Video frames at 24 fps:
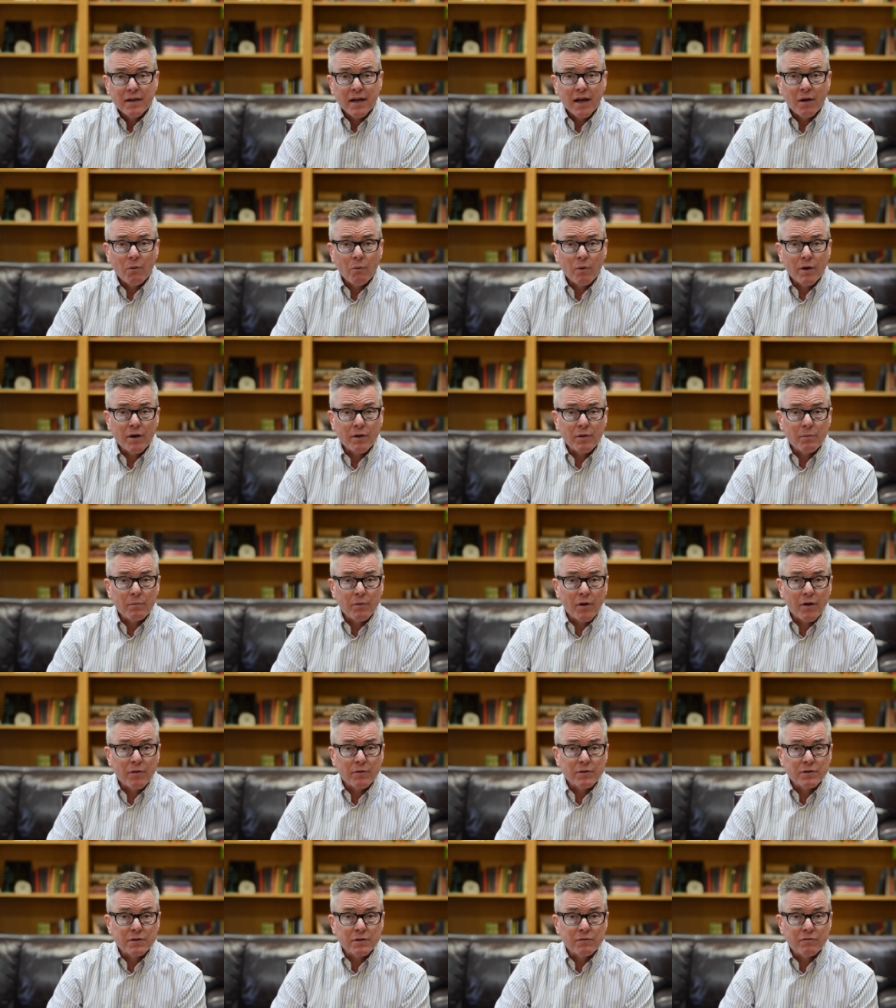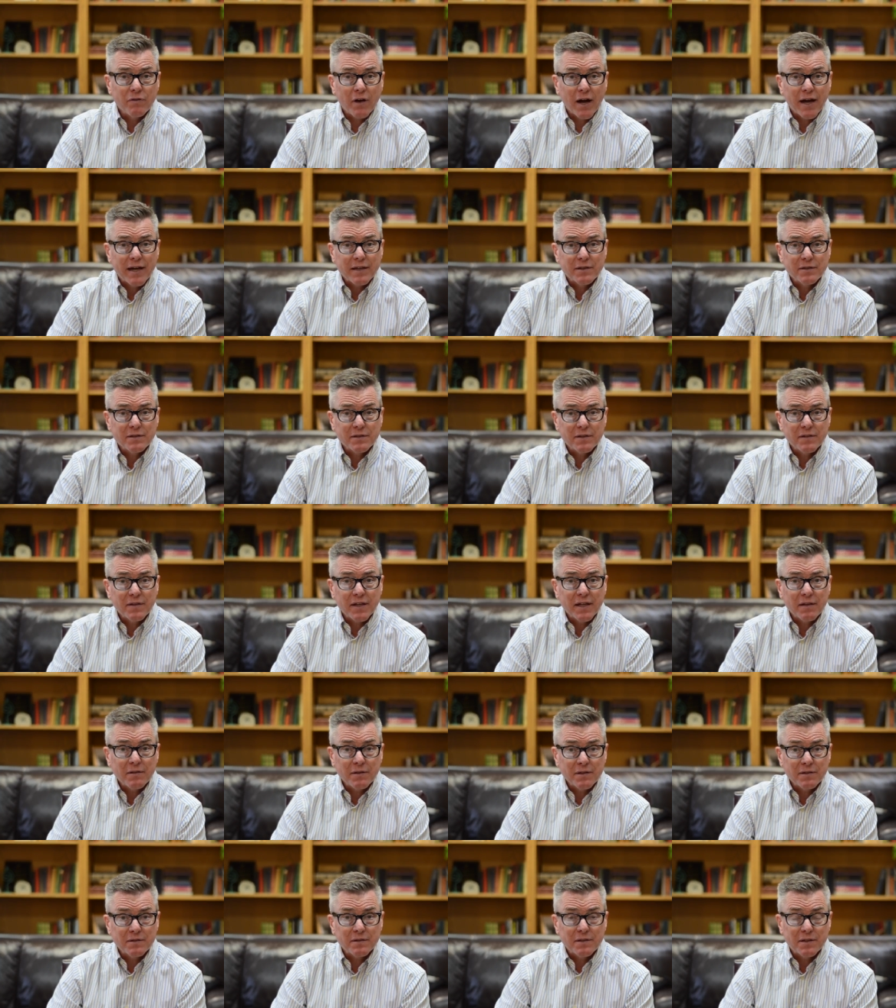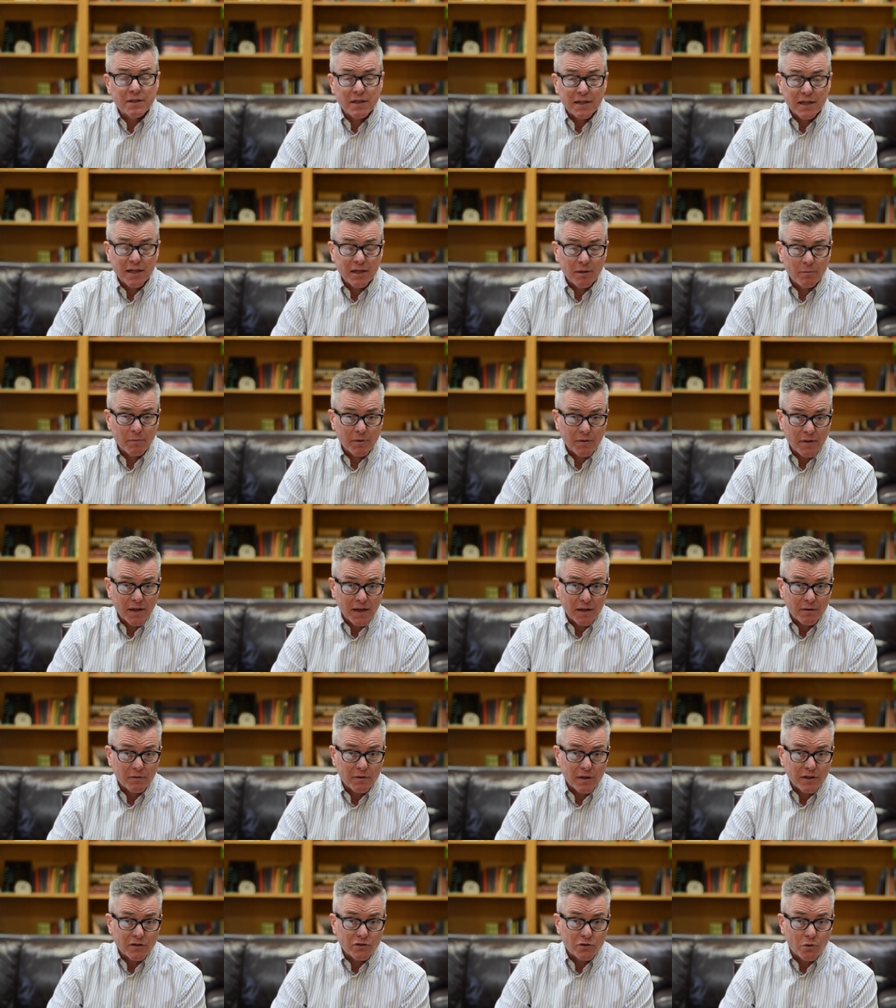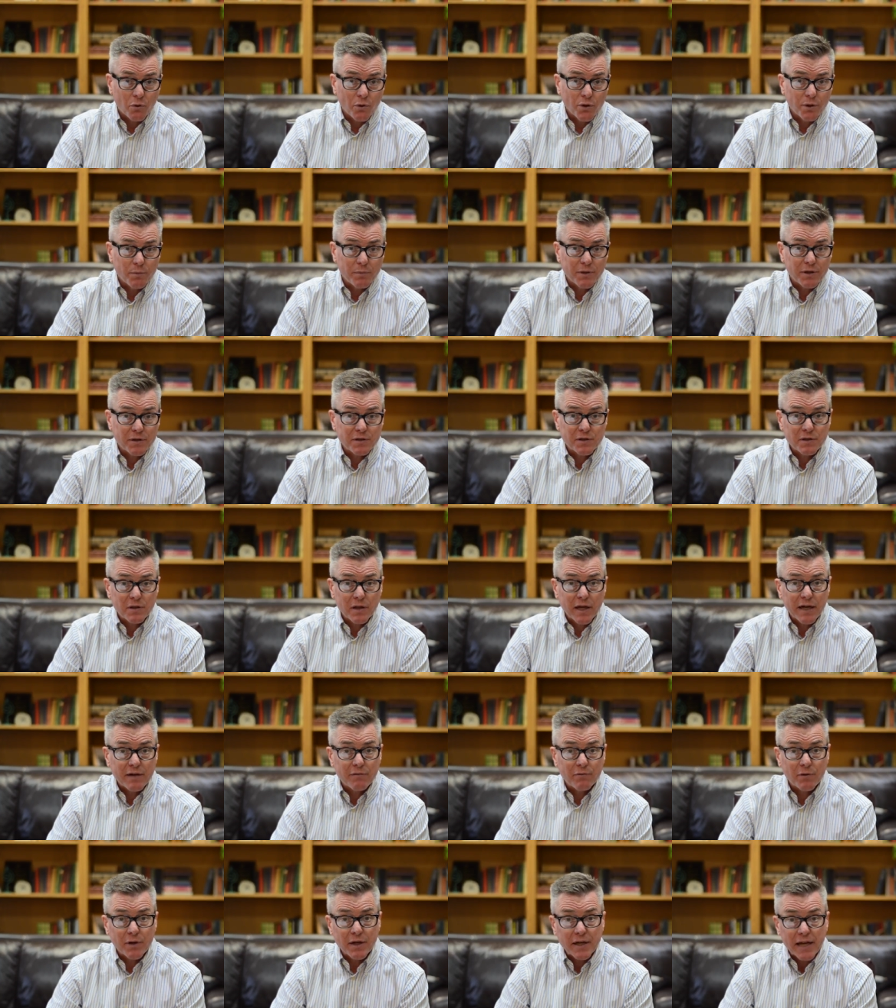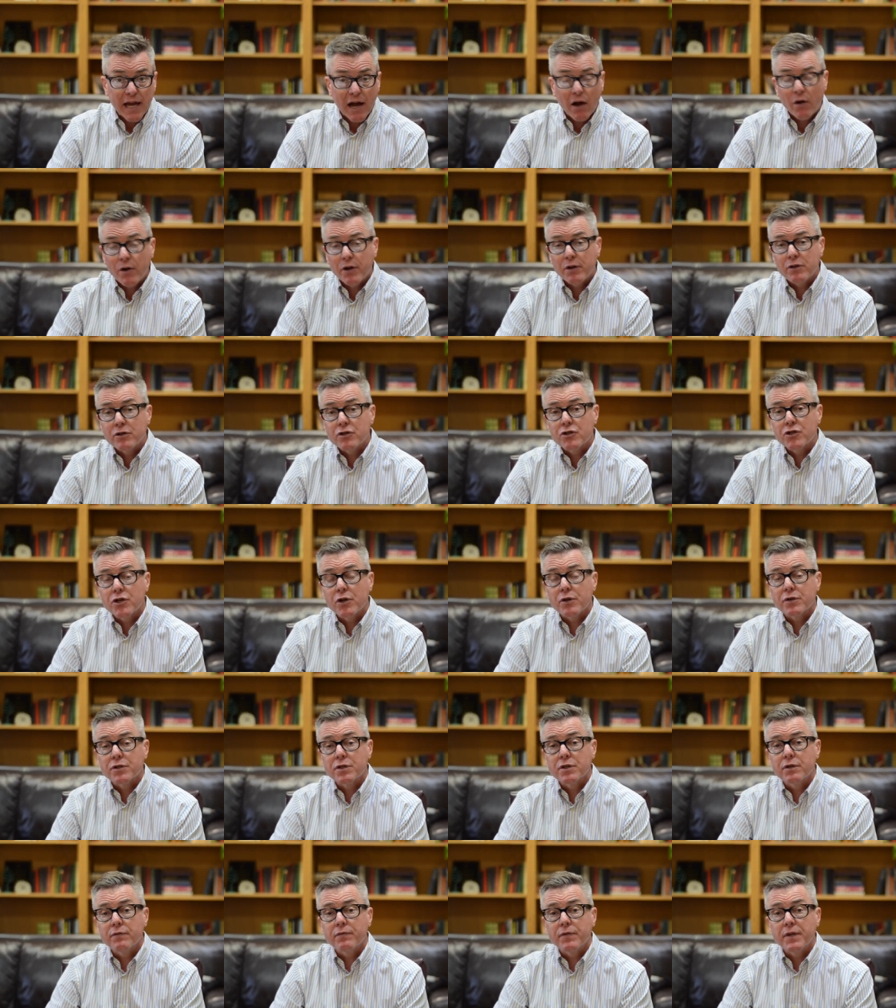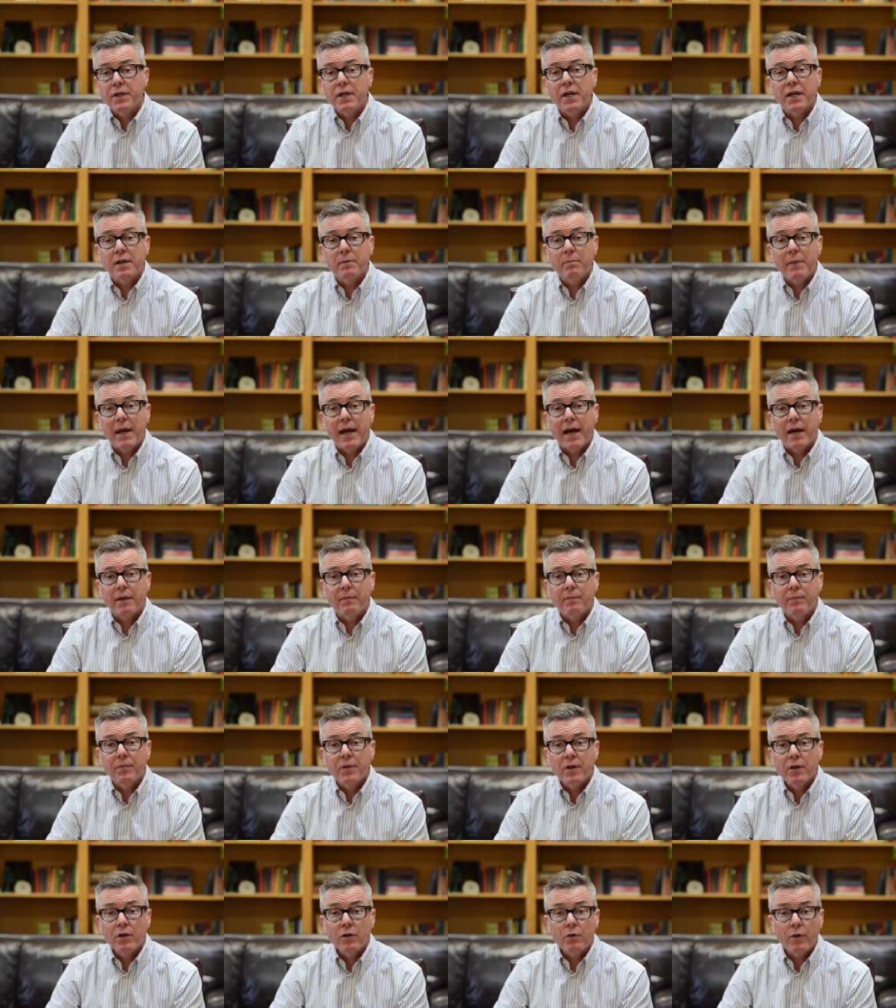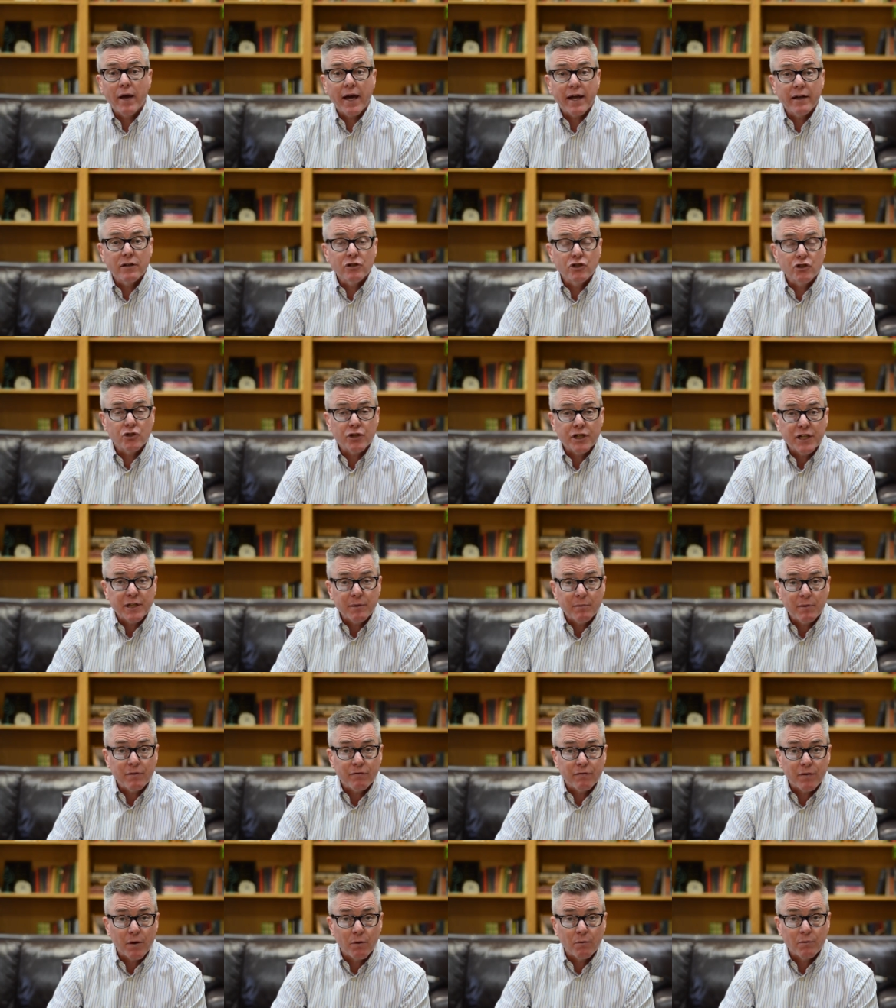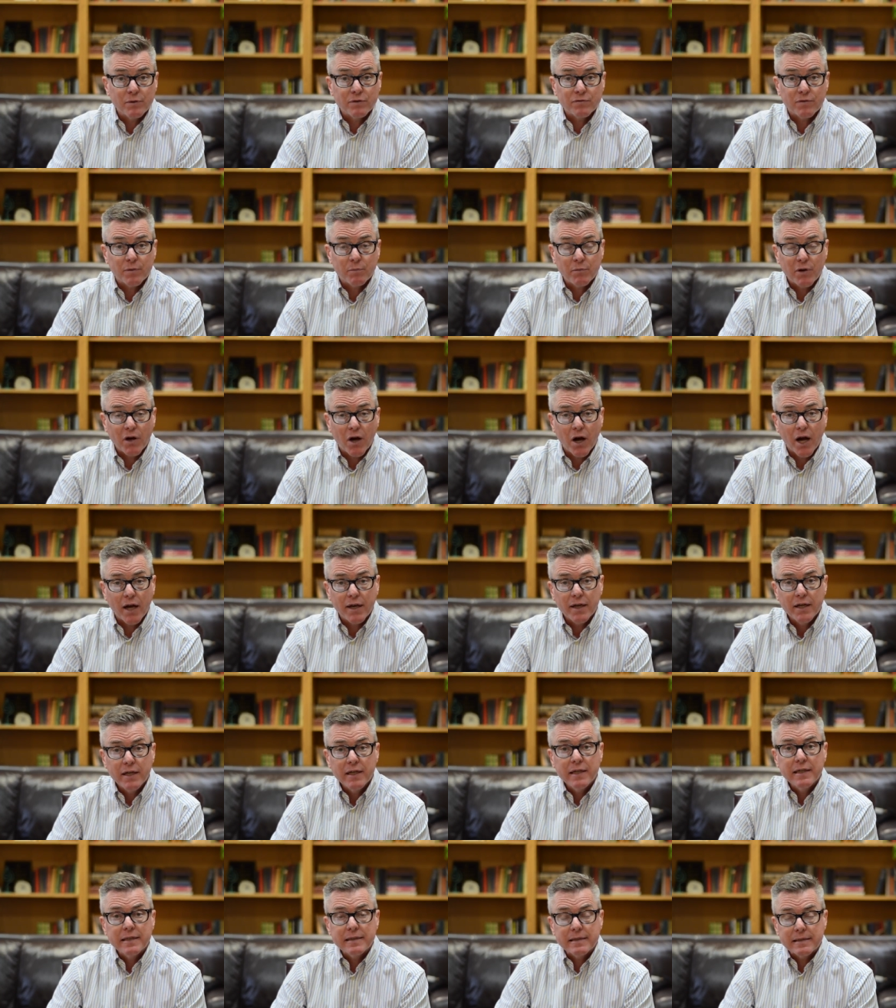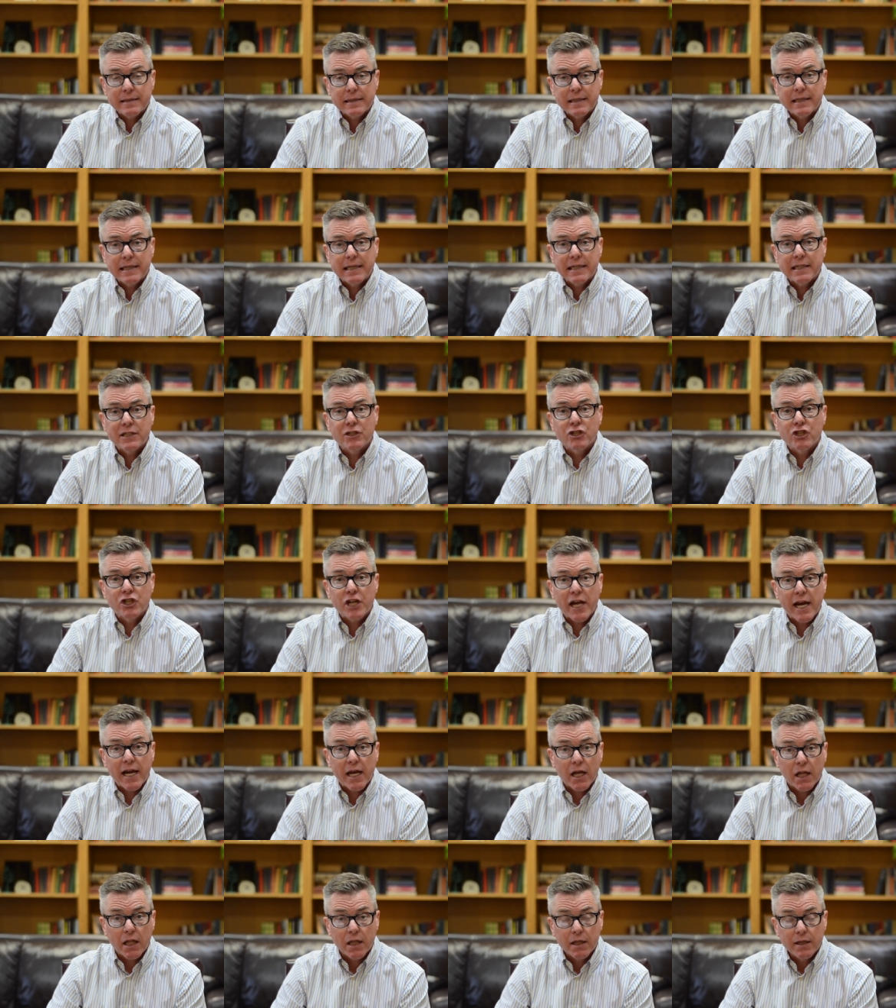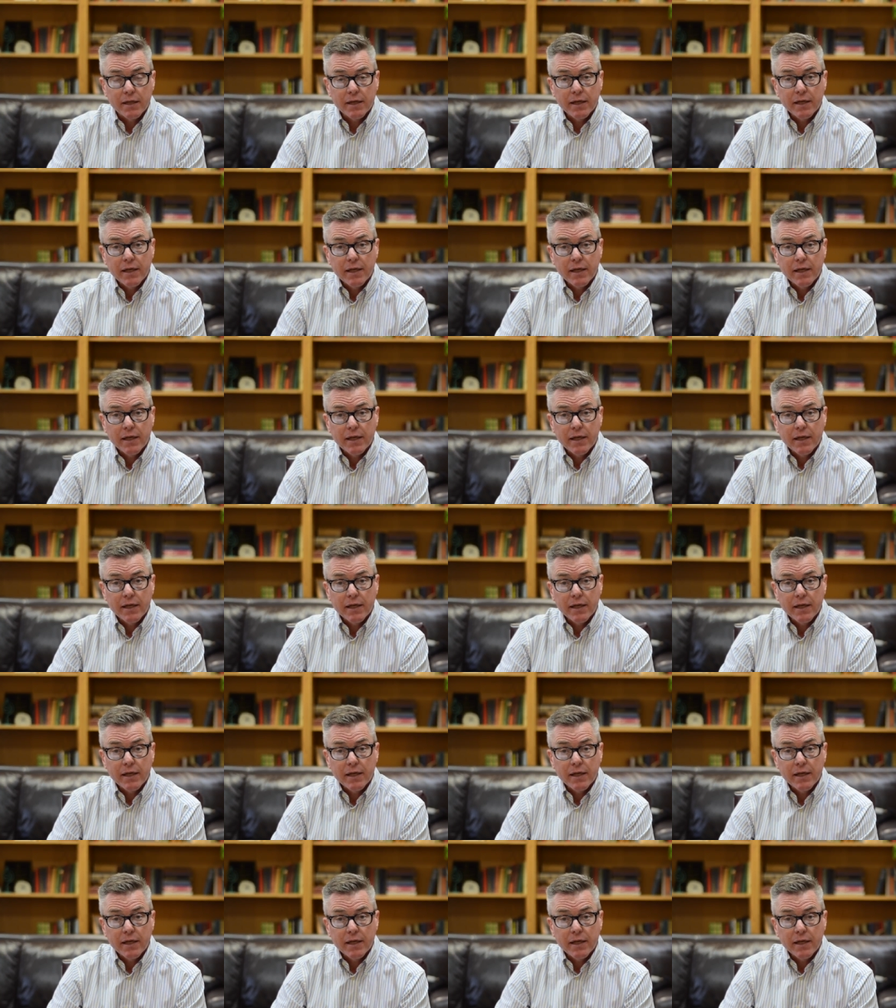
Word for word: at one of the brothers' advice, and they listened to him and they, they sold him into slavery. And now here's Joseph, a young man who had a dream he felt was from God, sitting in jail.